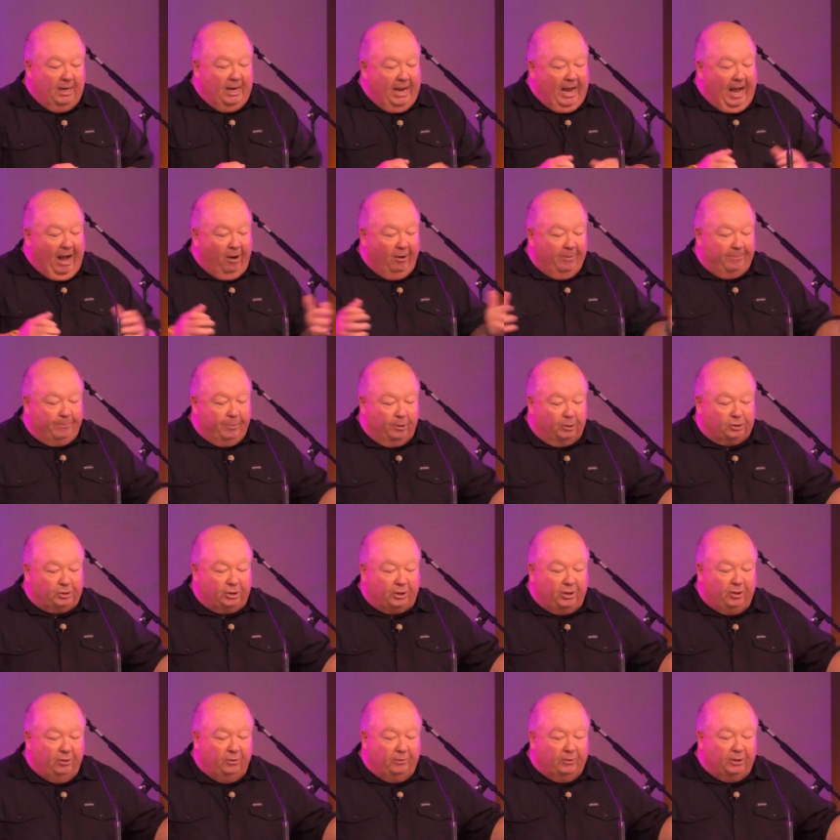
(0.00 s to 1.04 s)
how I
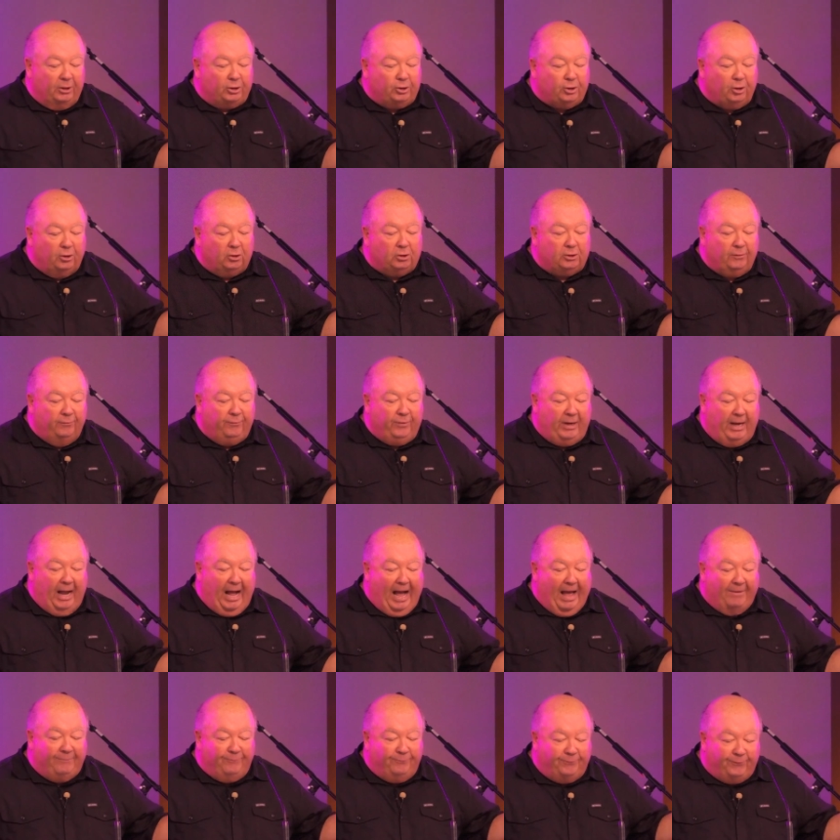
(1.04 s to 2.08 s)
persecuted the church of
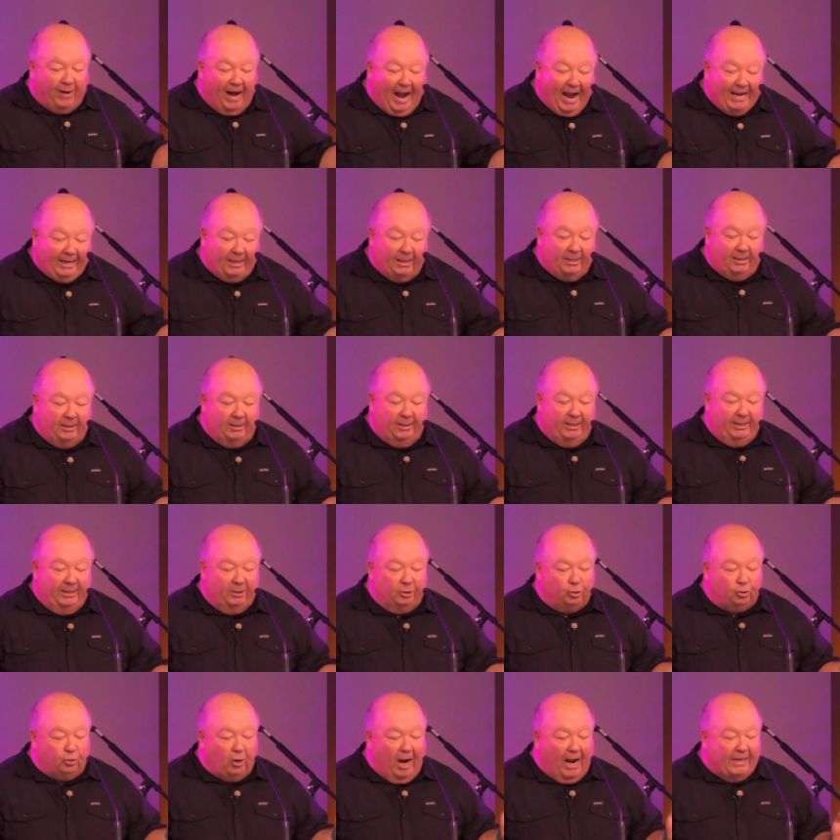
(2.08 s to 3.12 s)
God violently
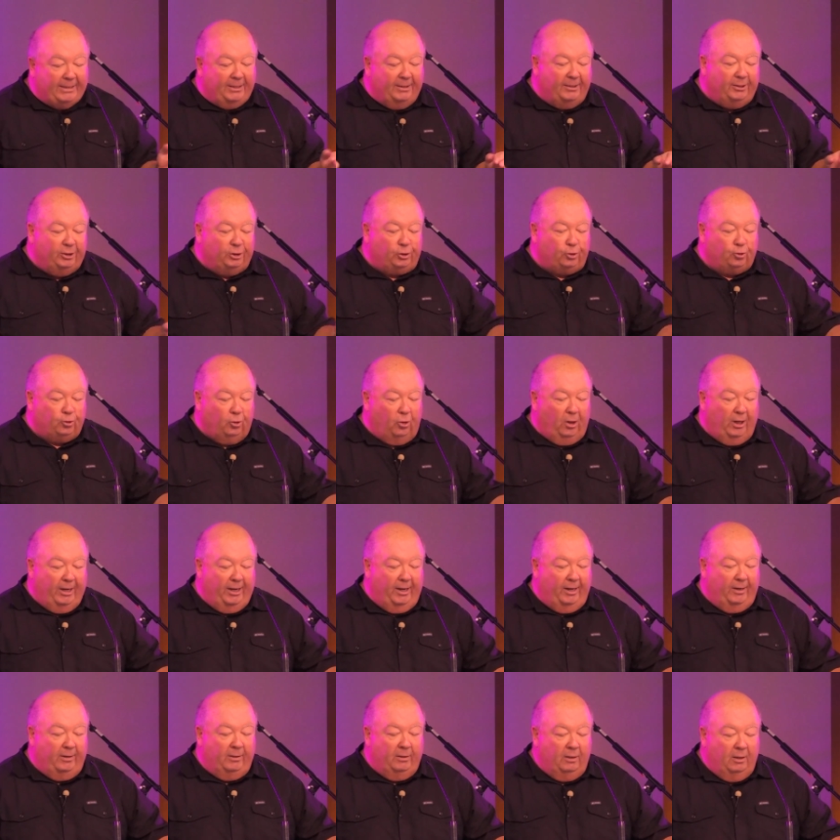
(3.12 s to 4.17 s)
and tried to destroy
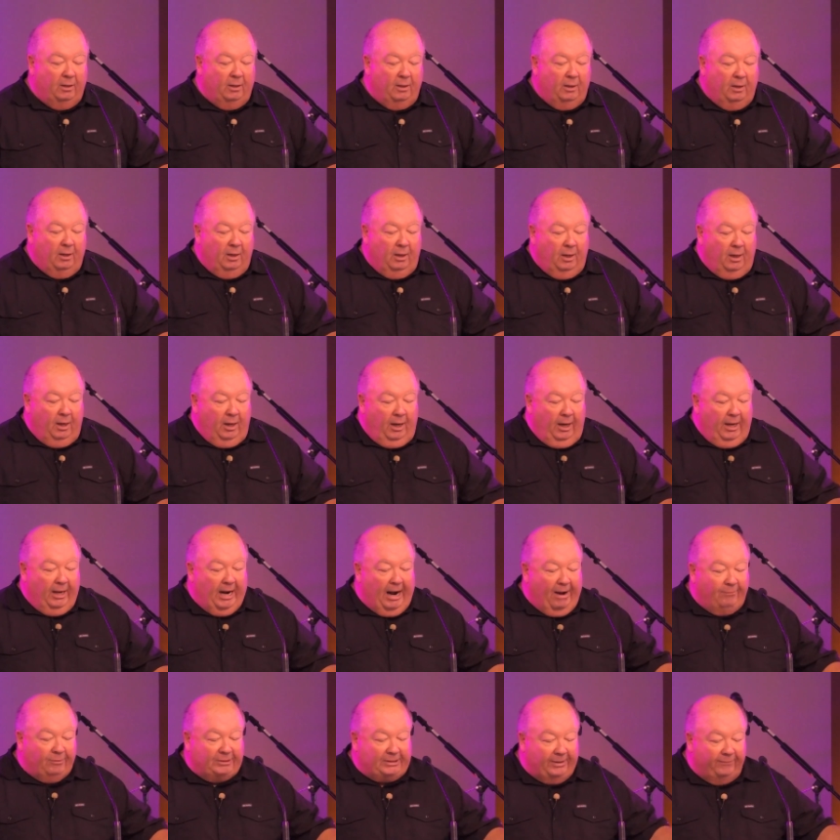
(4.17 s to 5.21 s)
it. And
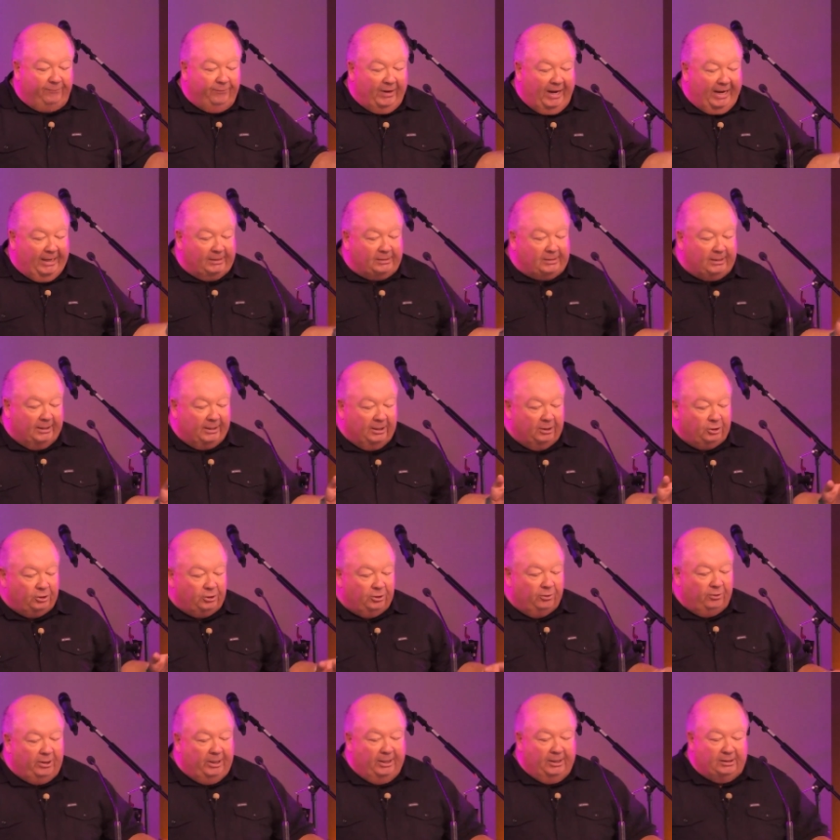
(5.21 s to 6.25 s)
I was advancing in
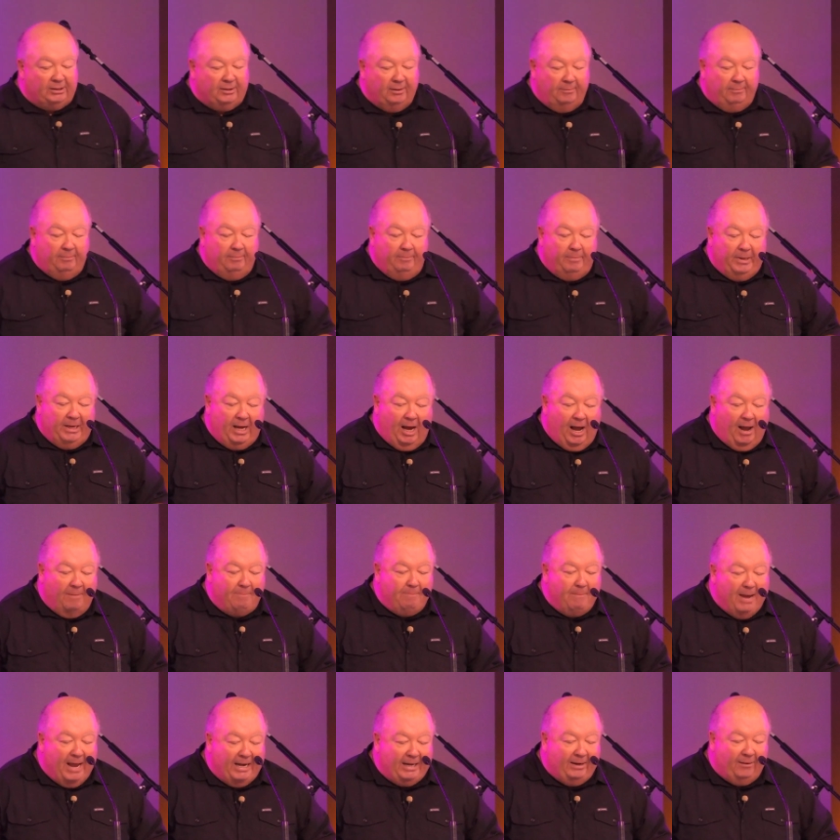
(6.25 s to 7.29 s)
Judaism beyond
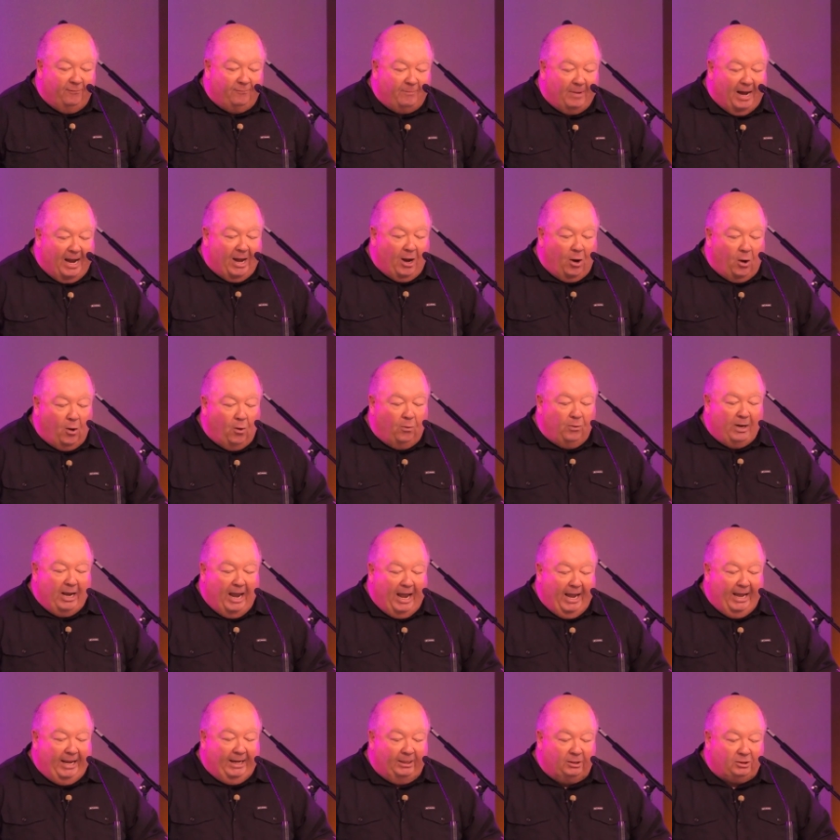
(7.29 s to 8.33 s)
many of my own
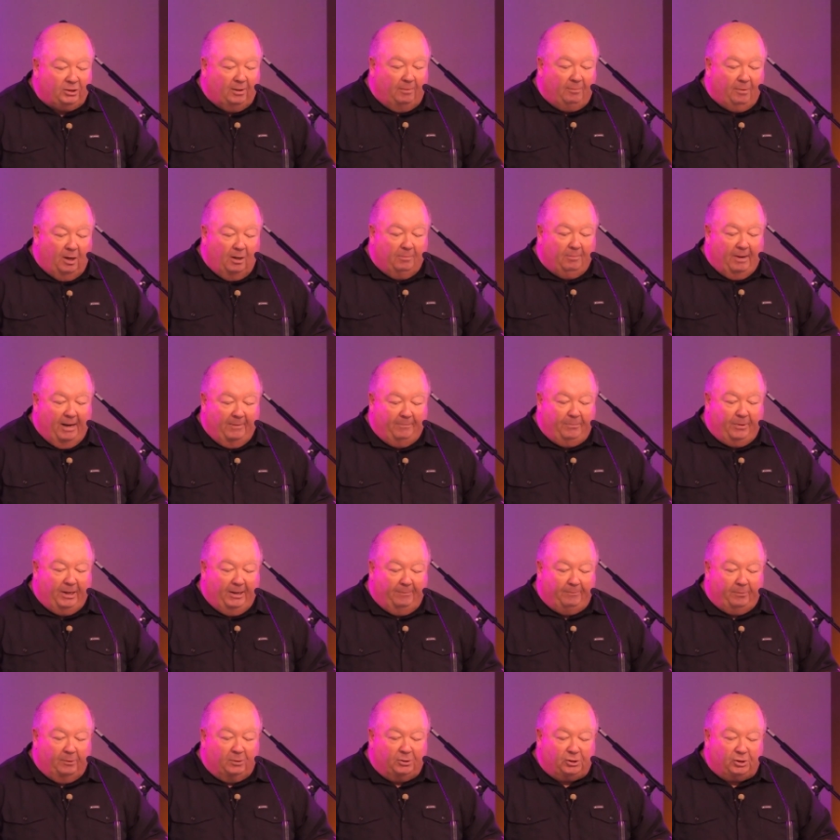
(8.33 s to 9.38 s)
age among my
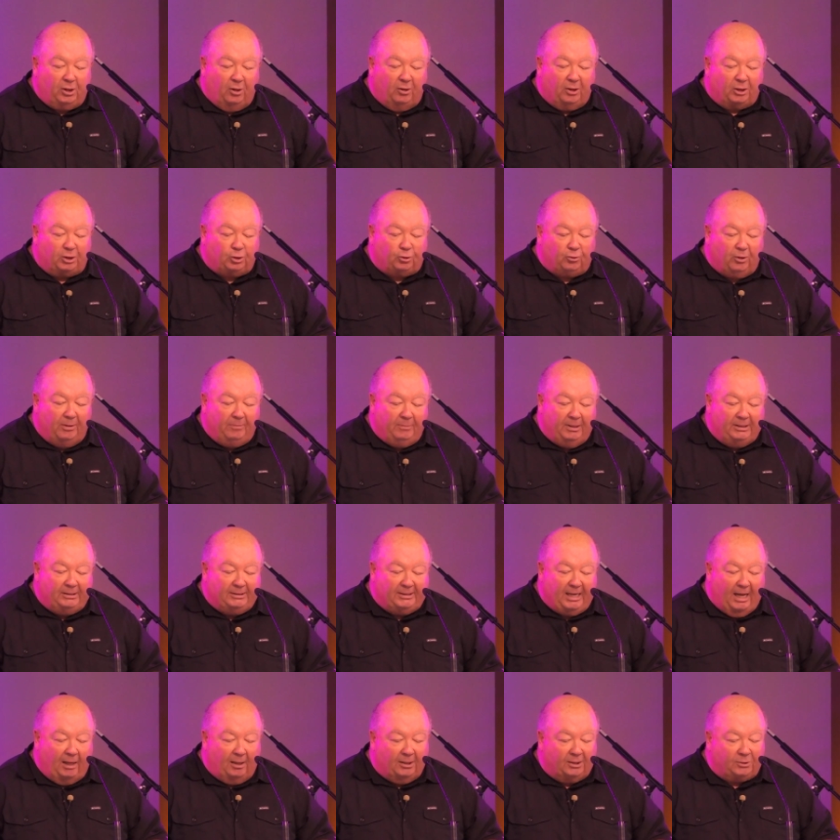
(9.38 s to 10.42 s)
people, so extremely
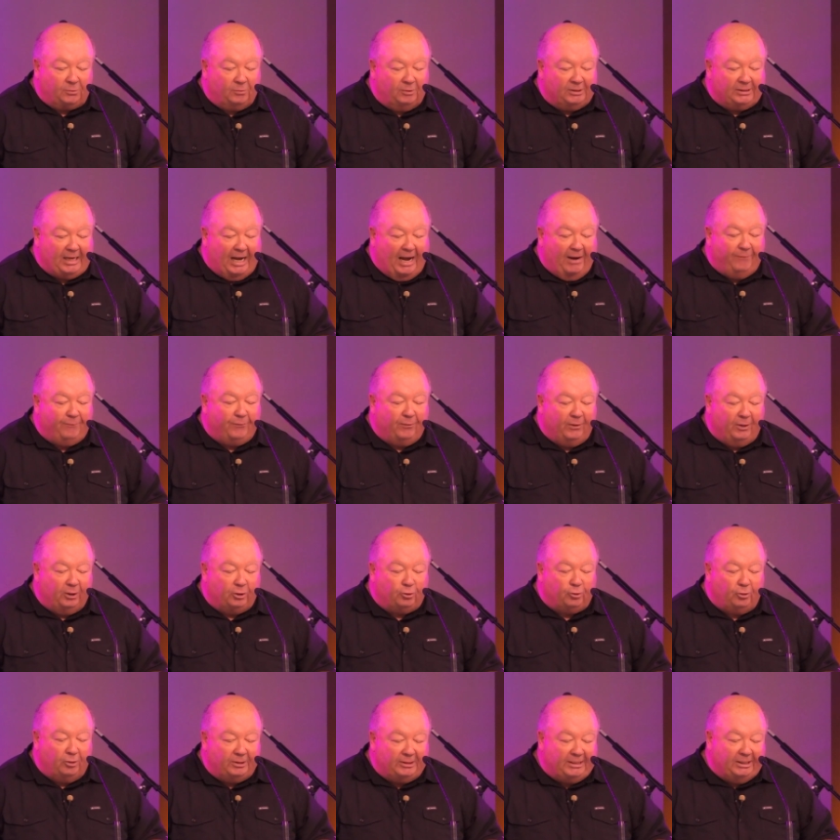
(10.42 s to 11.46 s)
zealous was I for the
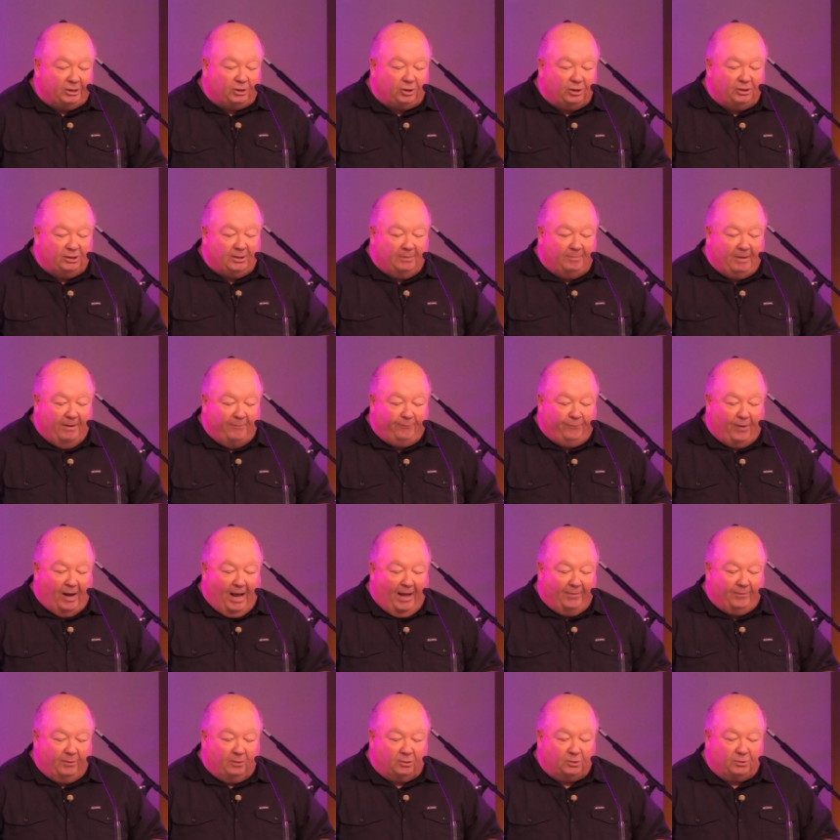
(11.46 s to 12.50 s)
traditions of my
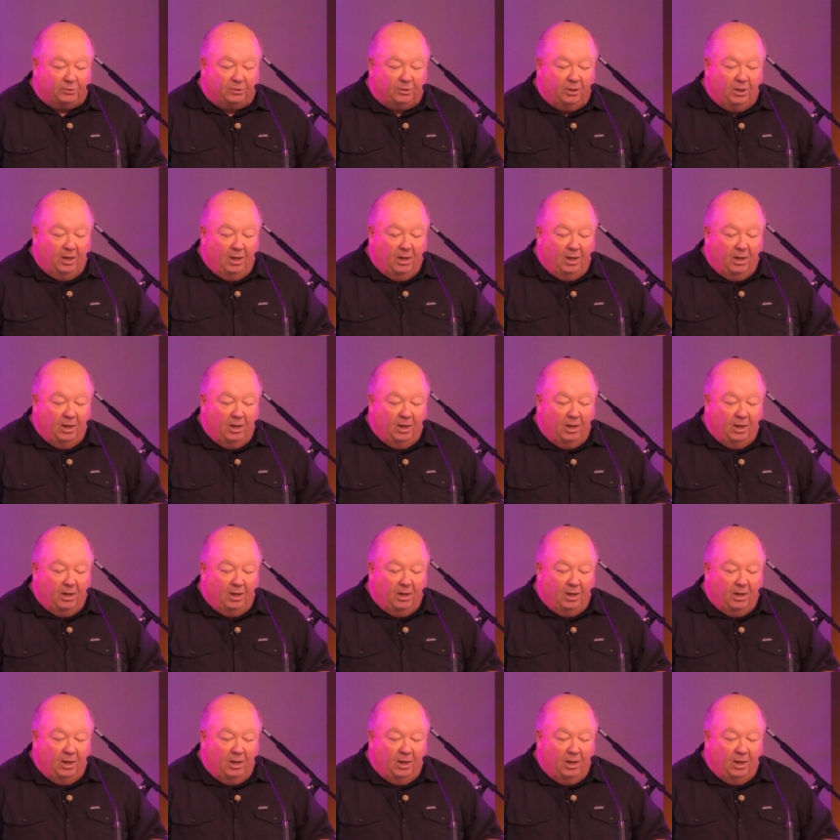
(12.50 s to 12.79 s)
fathers.